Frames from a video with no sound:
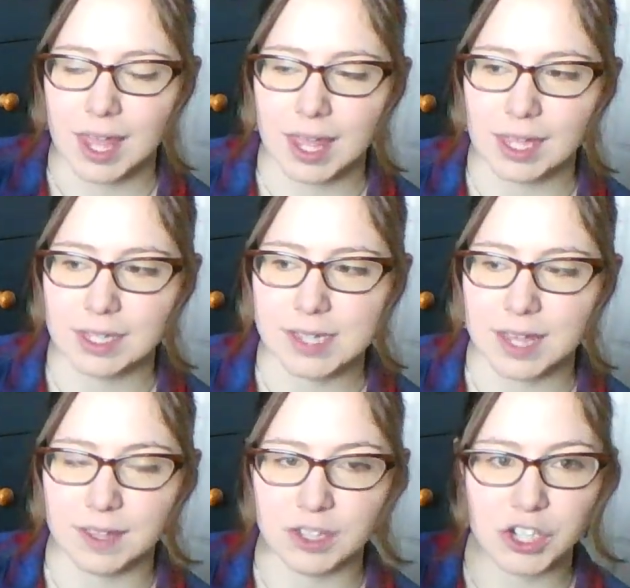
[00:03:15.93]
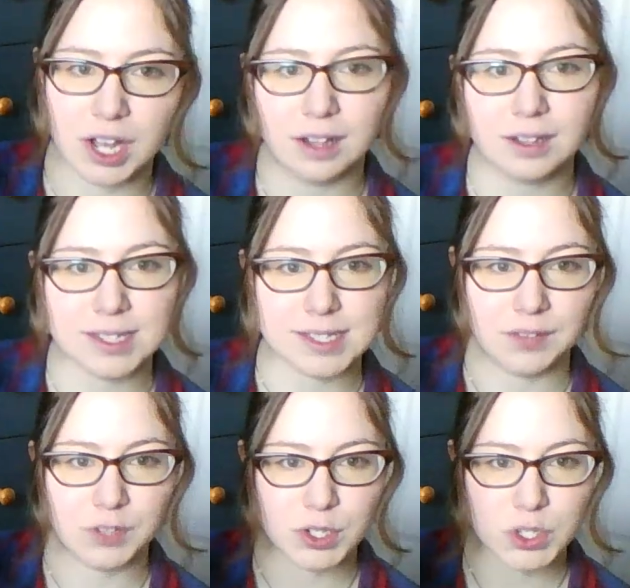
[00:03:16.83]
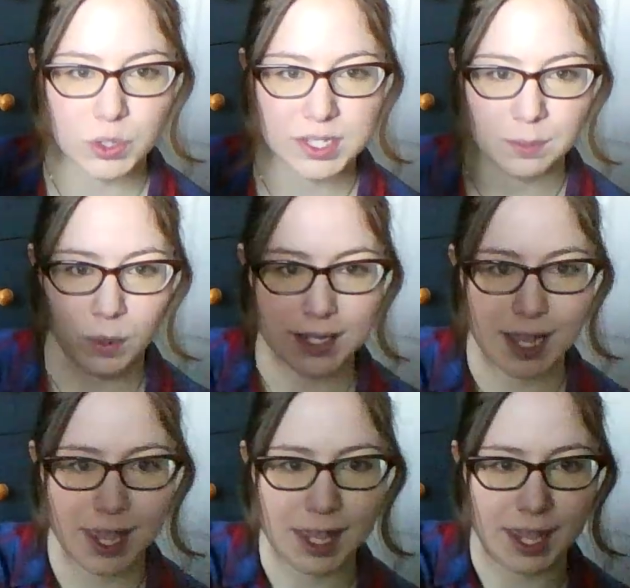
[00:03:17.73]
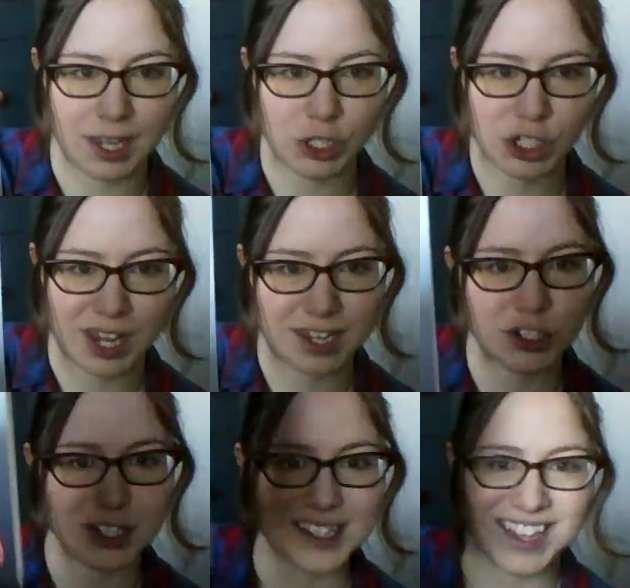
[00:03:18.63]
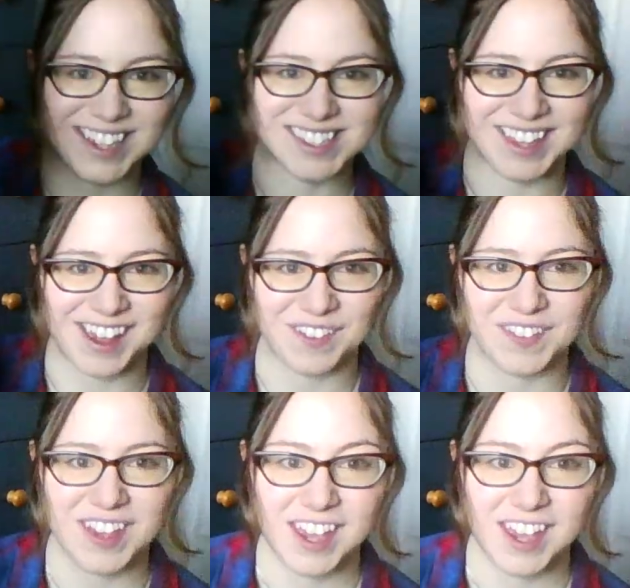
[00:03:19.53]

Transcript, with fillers: And I think a child is left on his doorstep one day and changes his life.